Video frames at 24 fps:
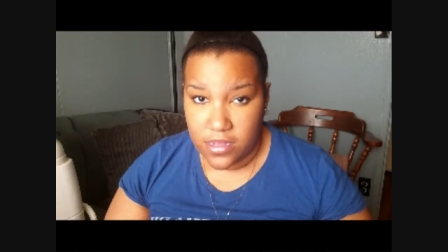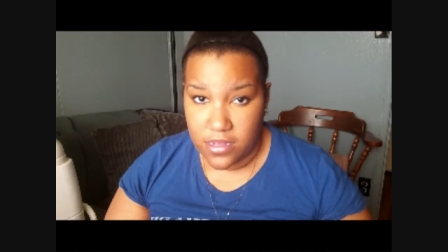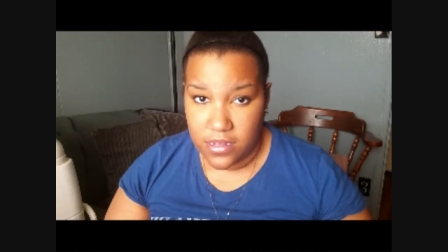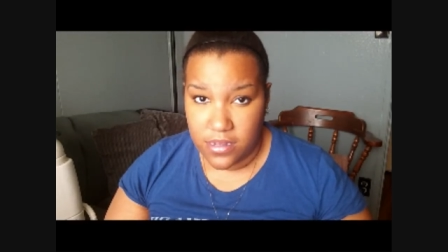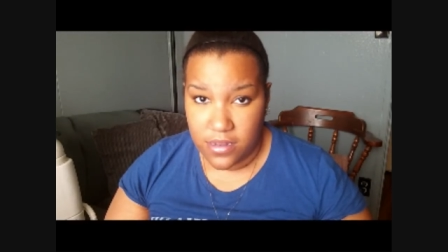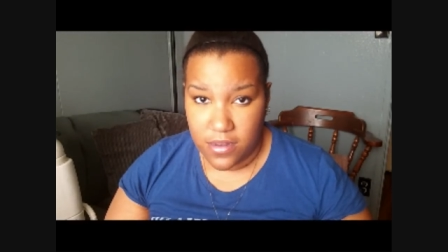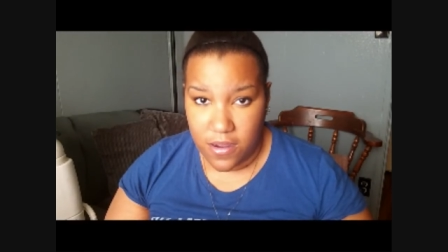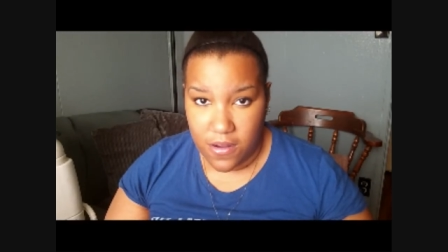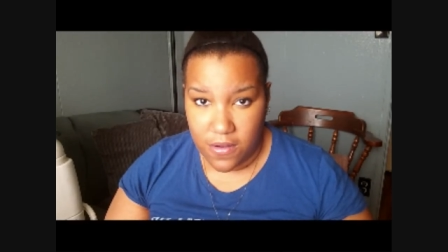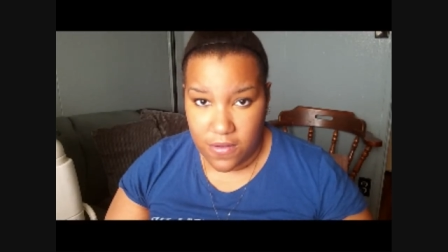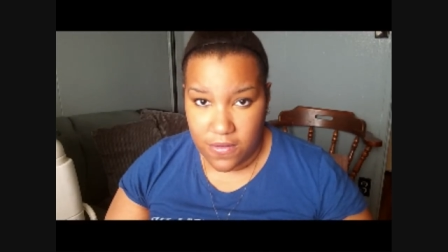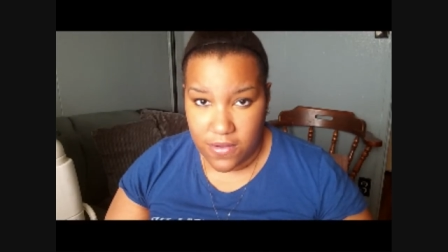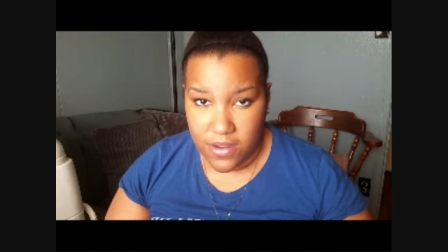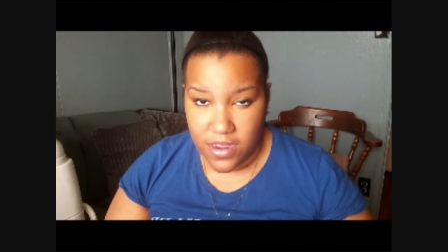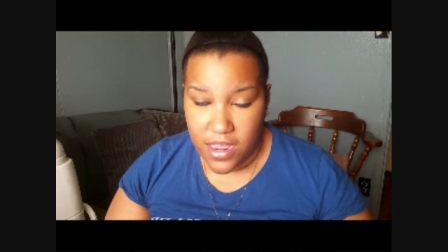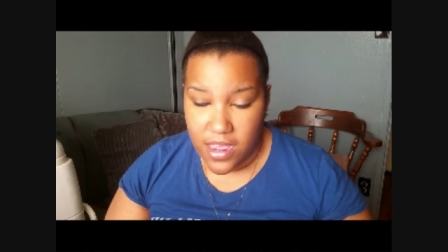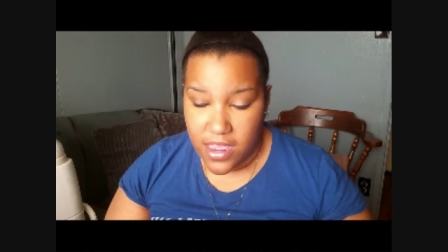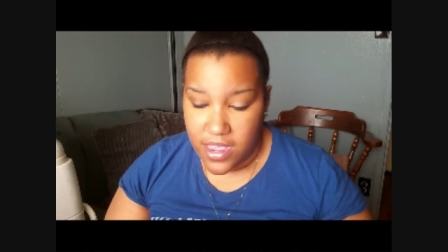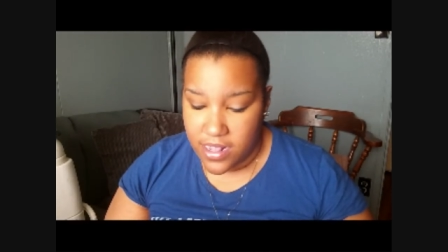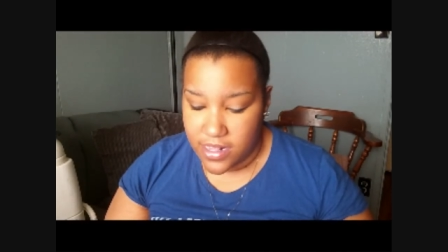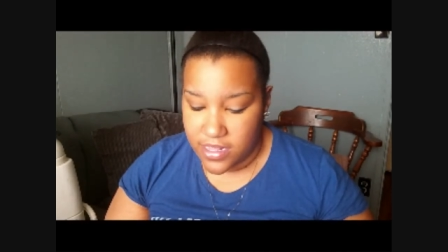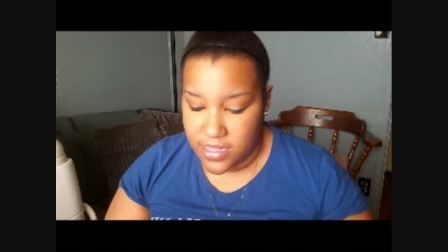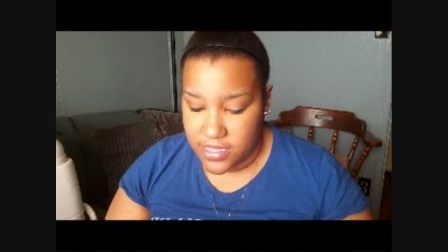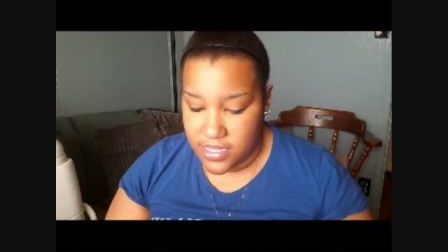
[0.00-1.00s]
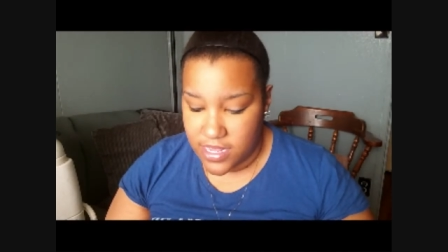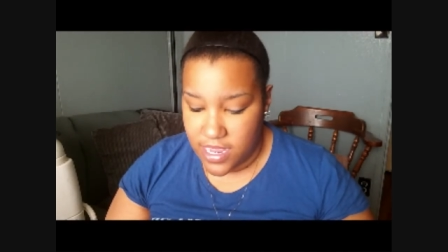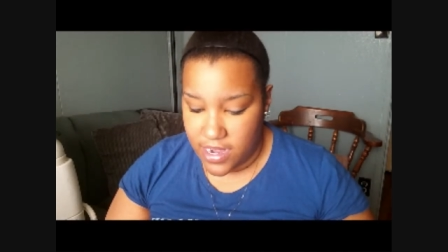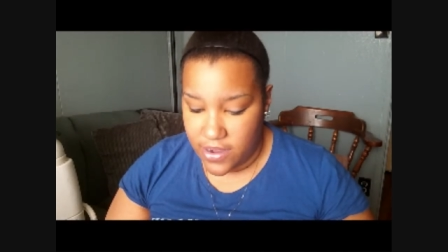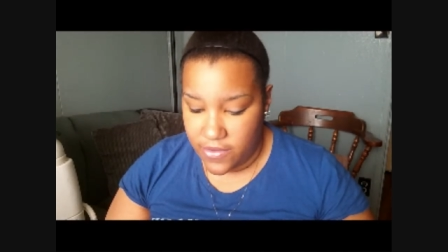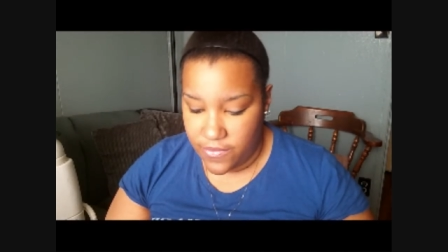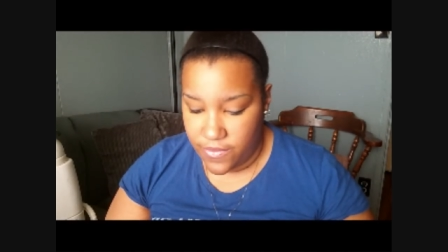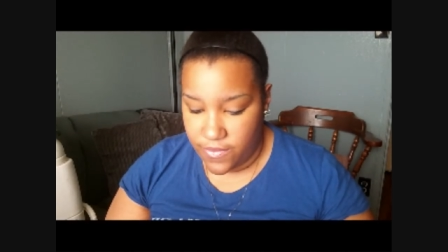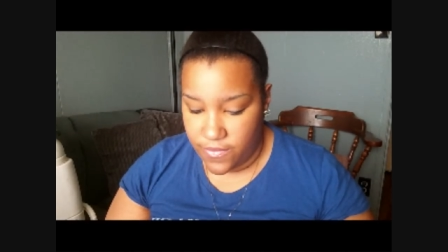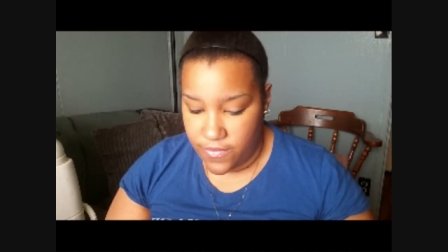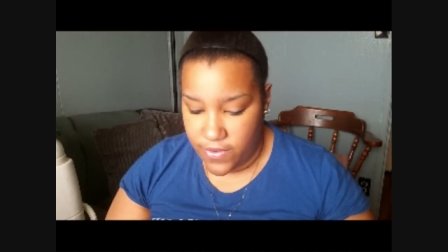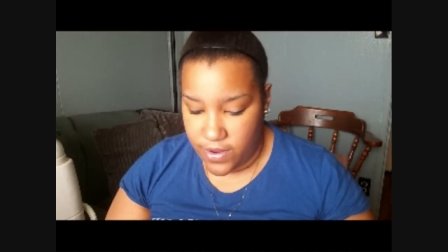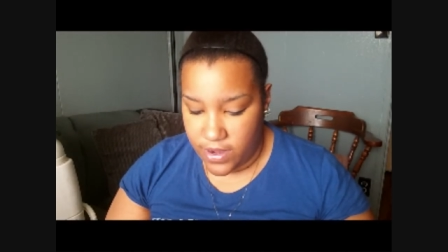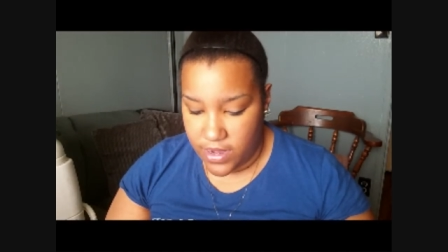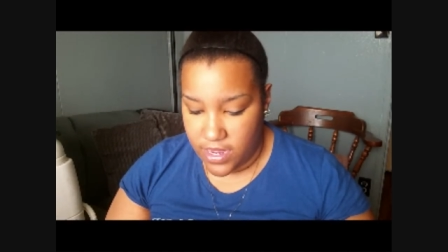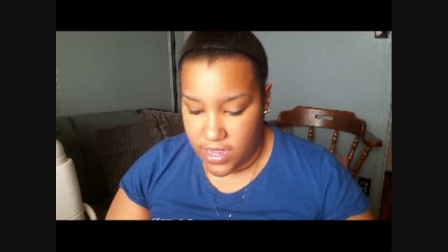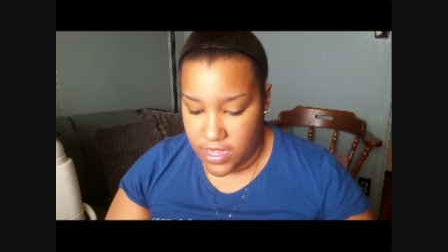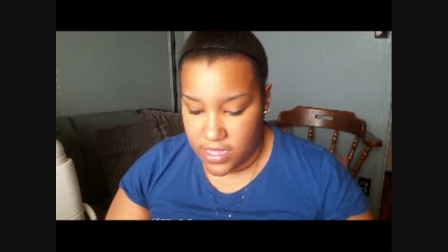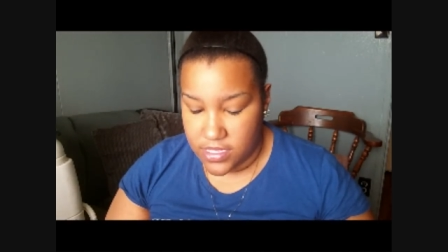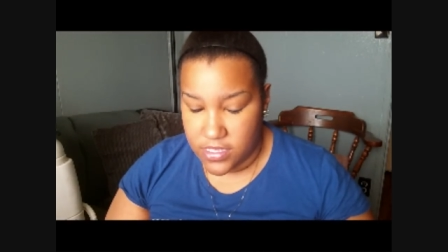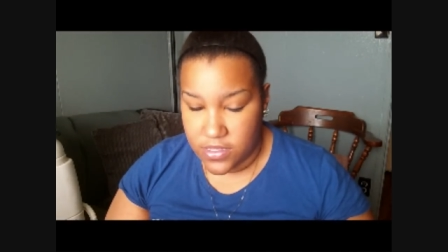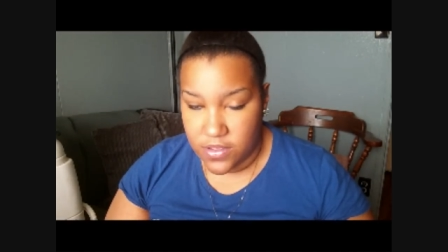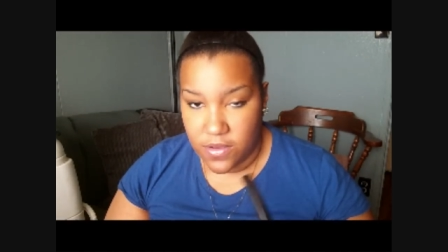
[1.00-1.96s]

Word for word: long, it's not even funny.